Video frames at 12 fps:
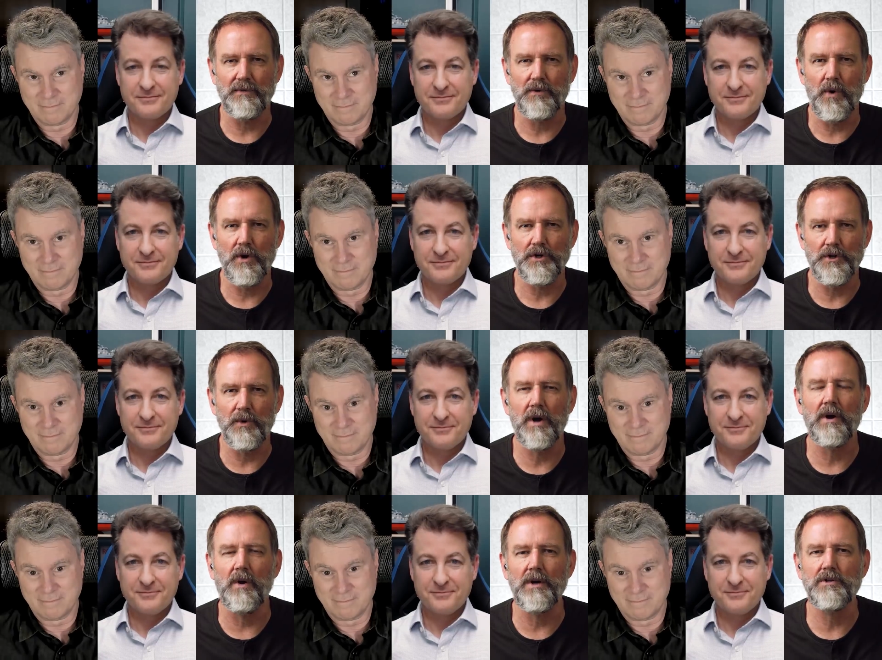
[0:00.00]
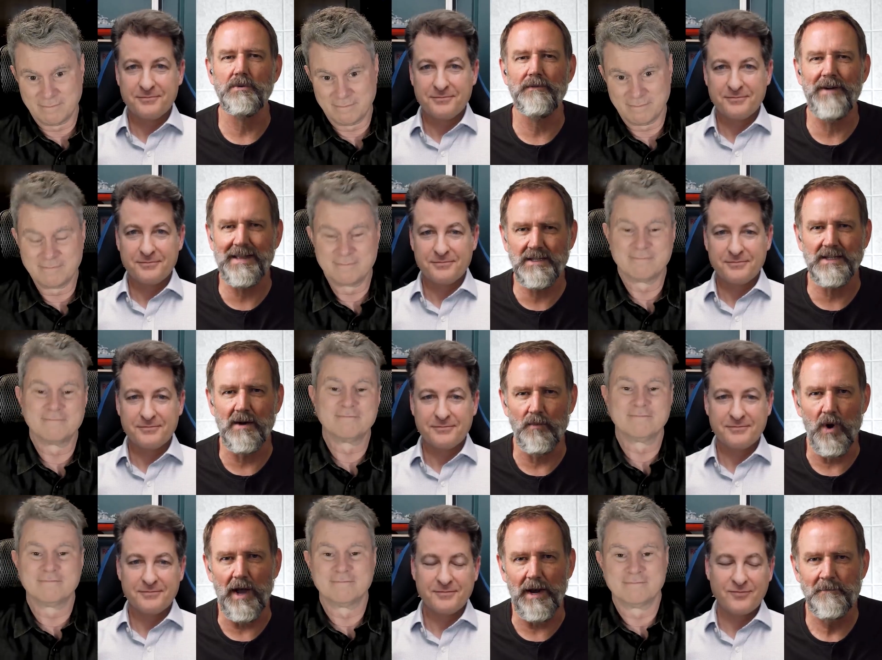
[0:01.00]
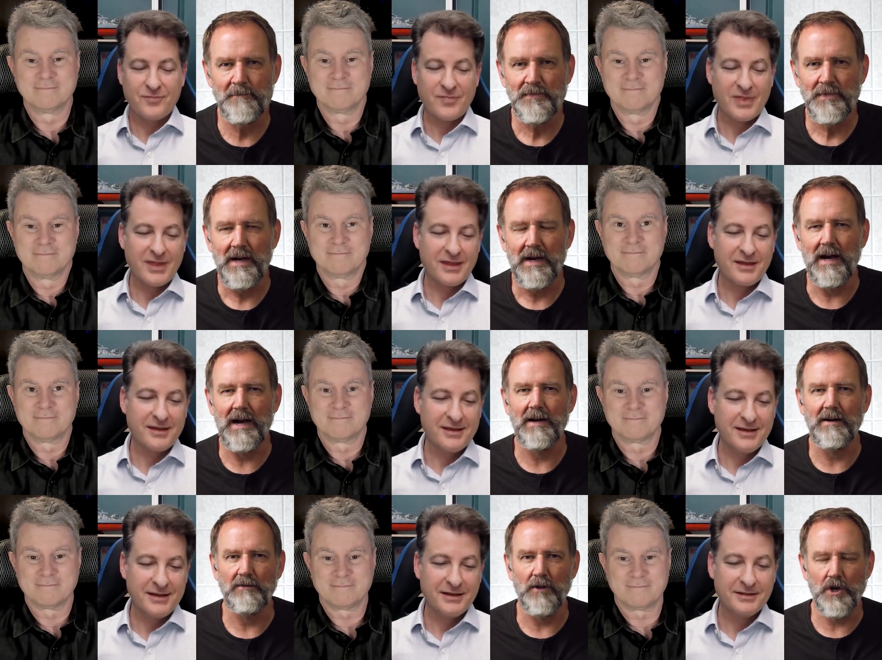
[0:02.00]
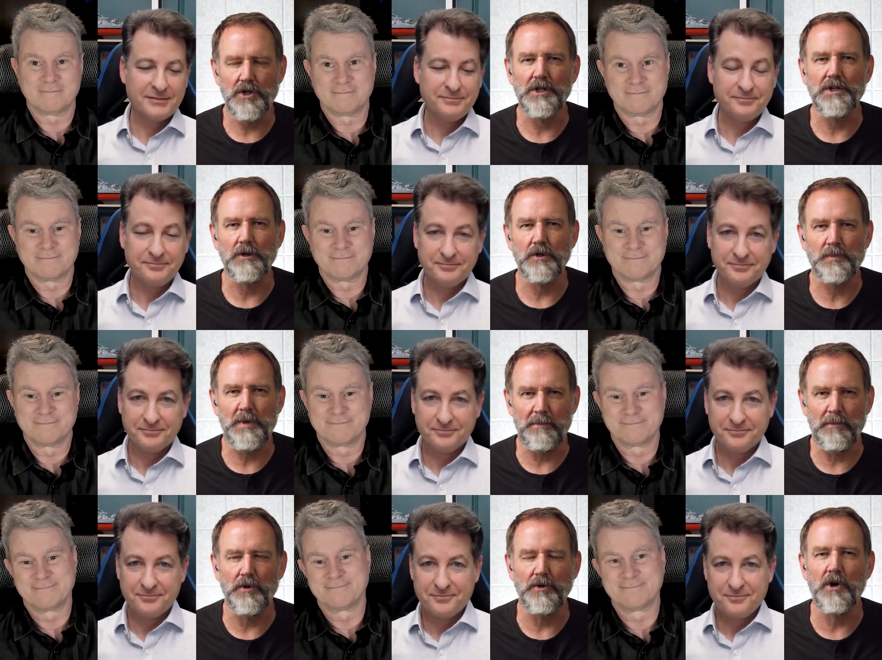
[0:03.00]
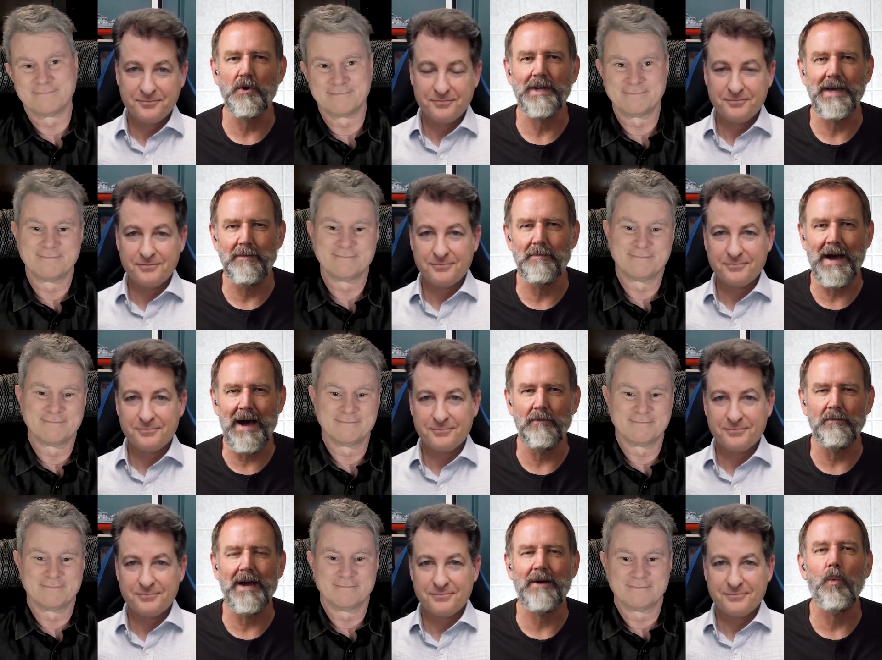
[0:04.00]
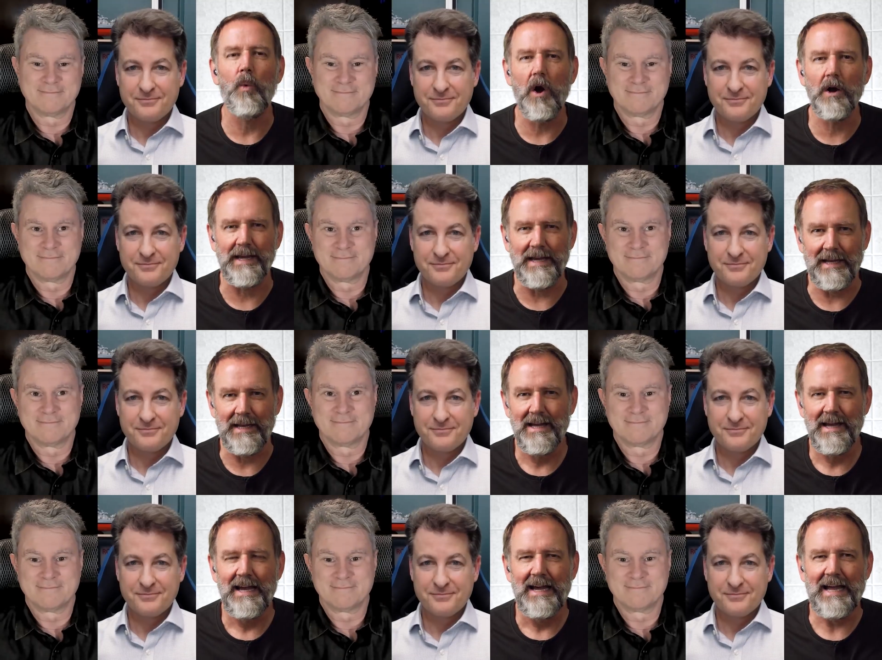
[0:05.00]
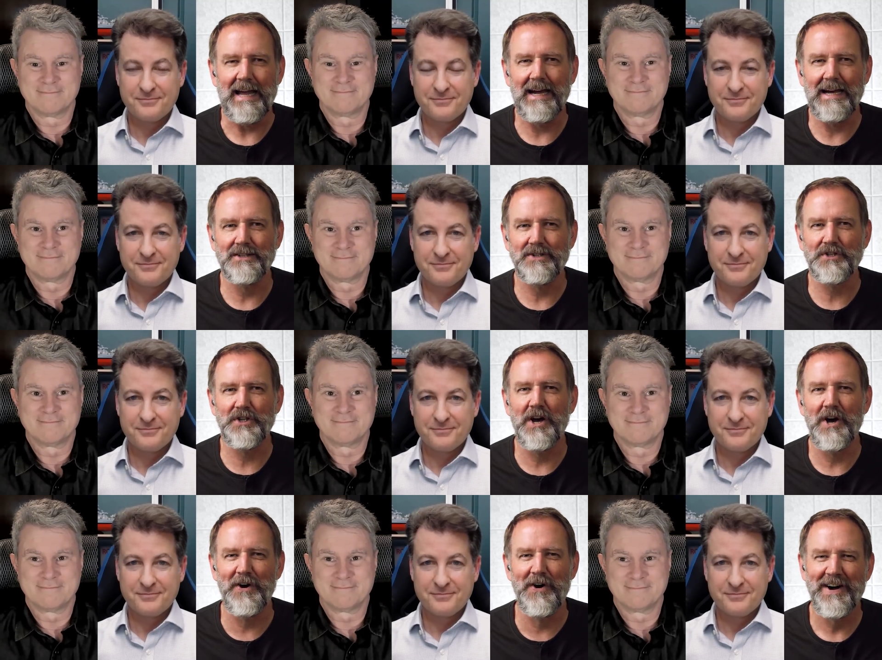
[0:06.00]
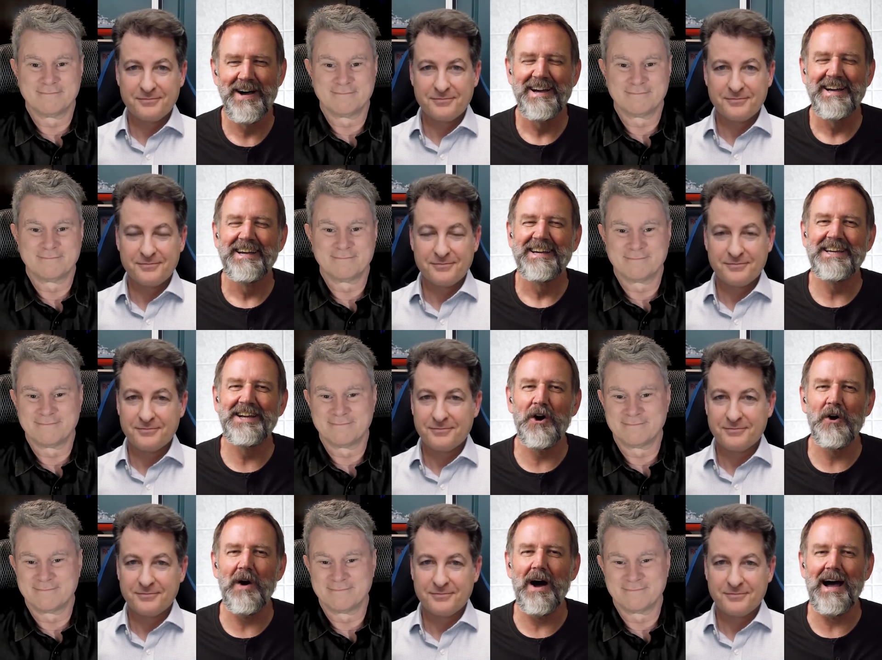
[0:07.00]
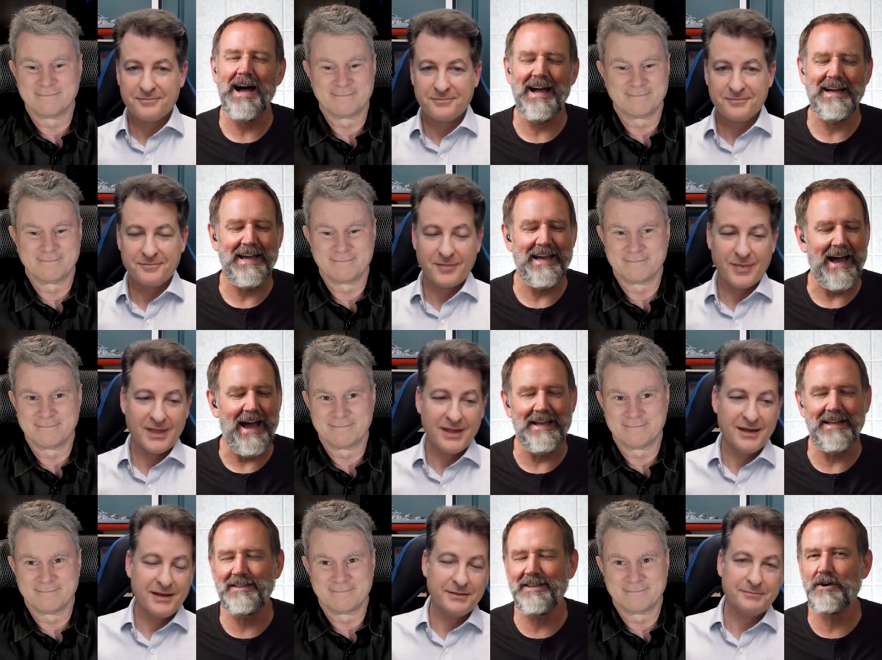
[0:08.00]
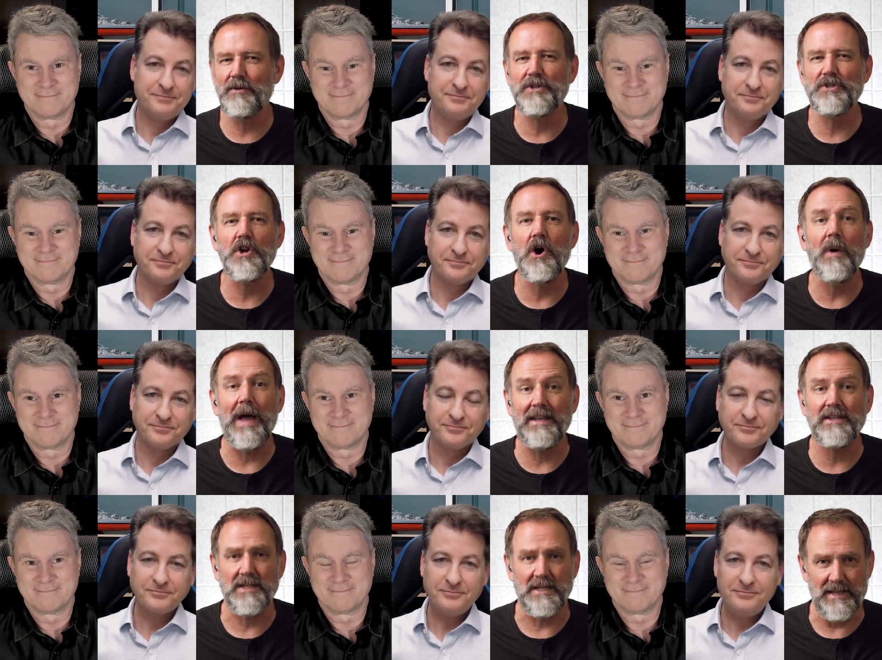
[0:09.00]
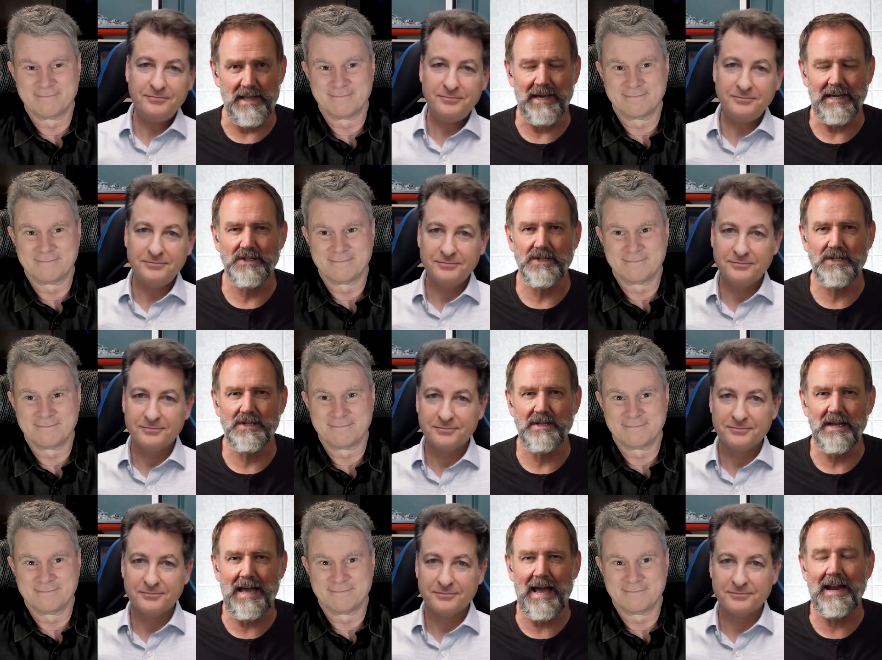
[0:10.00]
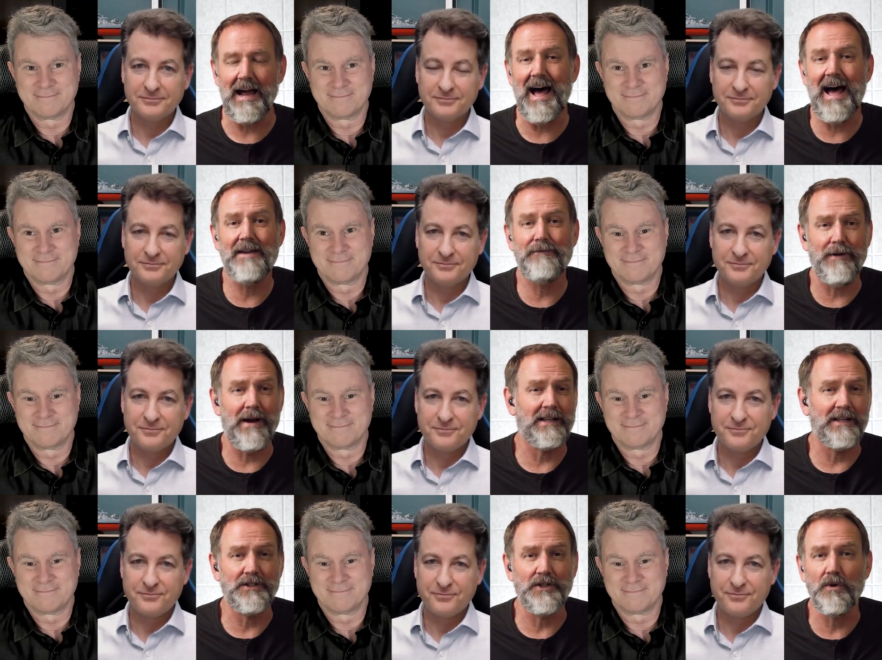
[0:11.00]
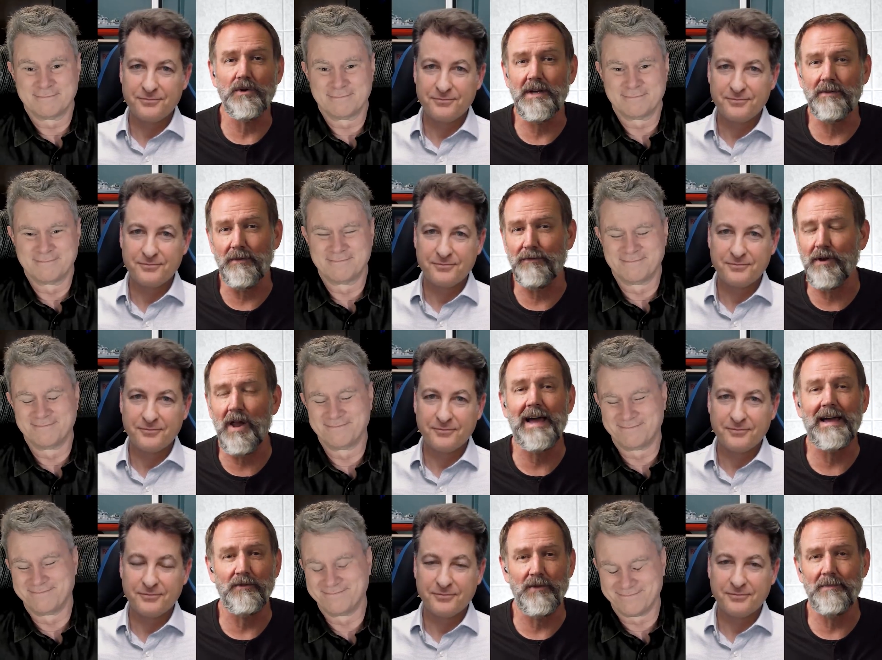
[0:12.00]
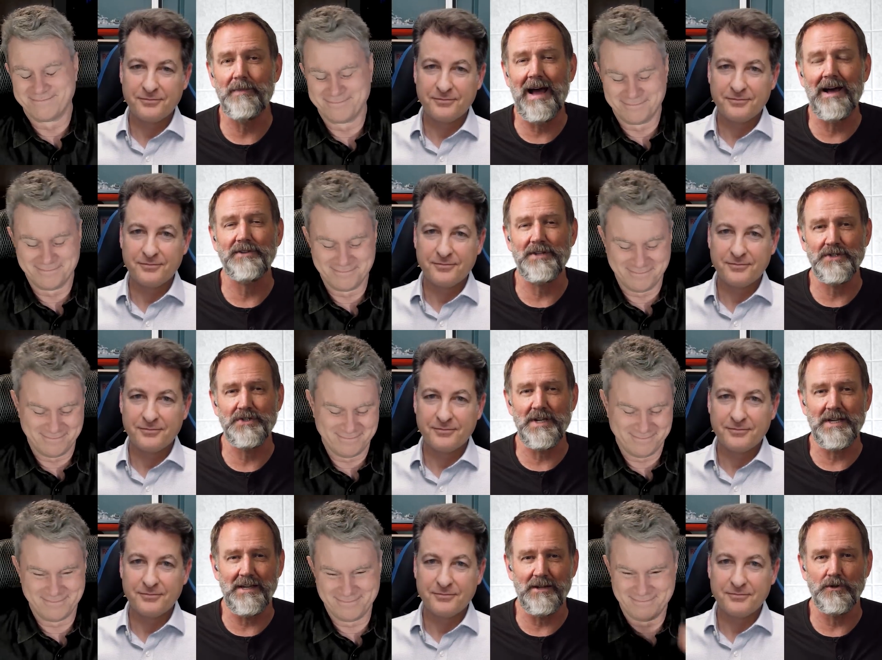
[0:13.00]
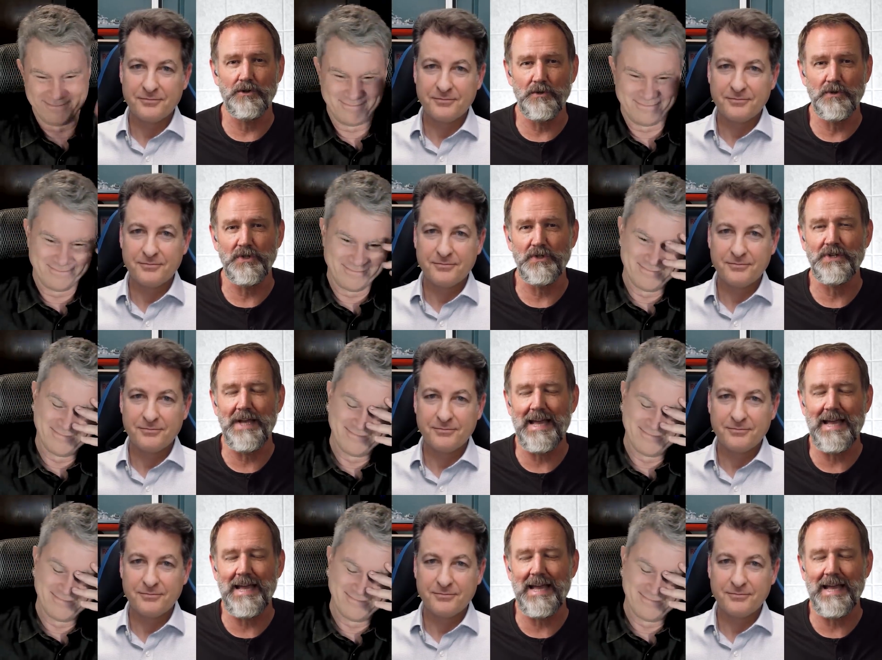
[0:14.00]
Speaker 1: of course, you are going to offend someone, uh, largely those people who don't get about by walking. And so, you know, I, I, there is no end to this. And I frankly don't give a flying rip how Disney introduces